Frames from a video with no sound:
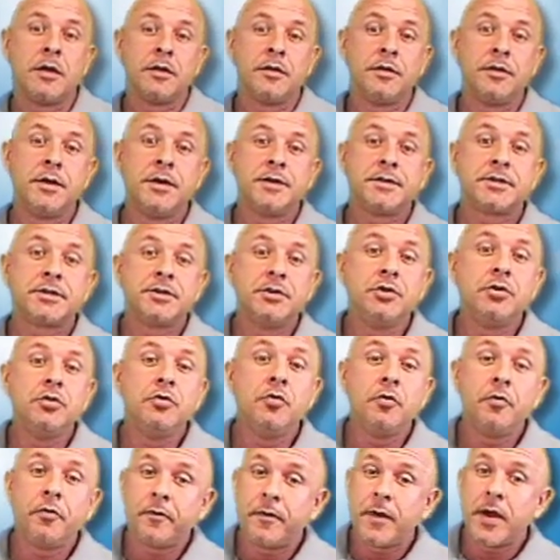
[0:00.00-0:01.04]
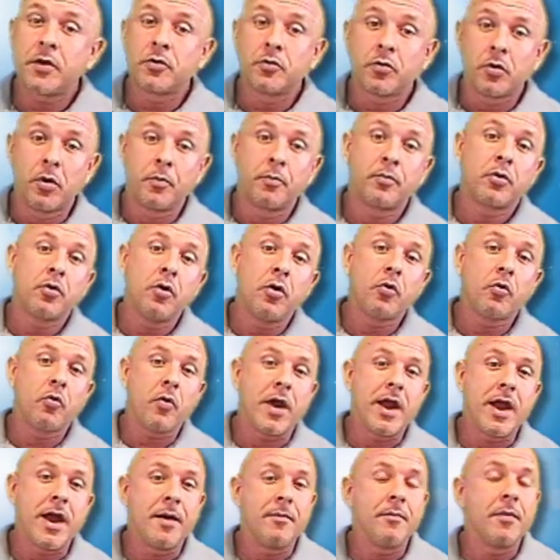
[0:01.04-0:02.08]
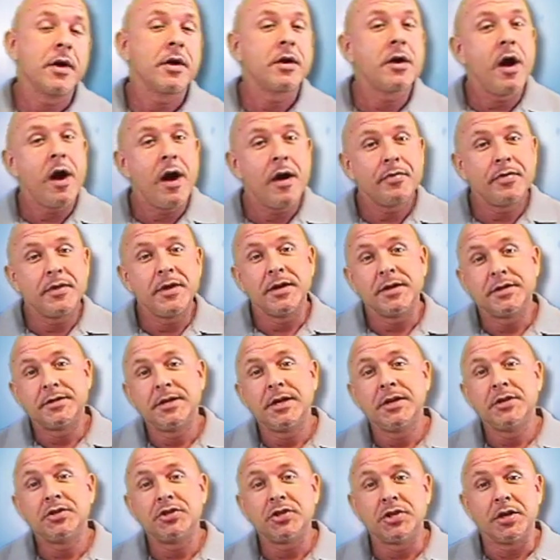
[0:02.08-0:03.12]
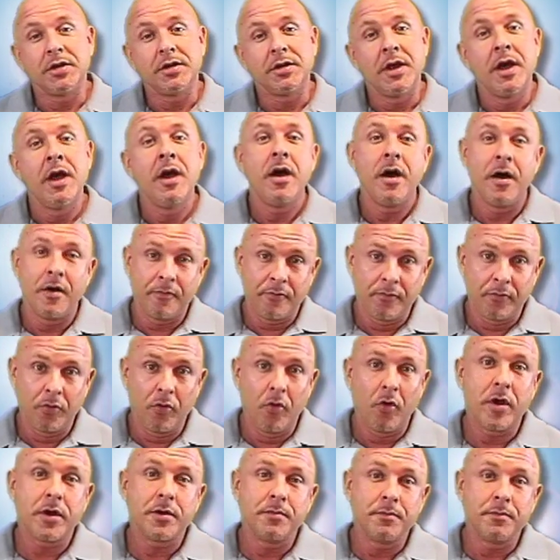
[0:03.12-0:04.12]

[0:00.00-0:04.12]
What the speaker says: This new federal program caught the attention of Floyd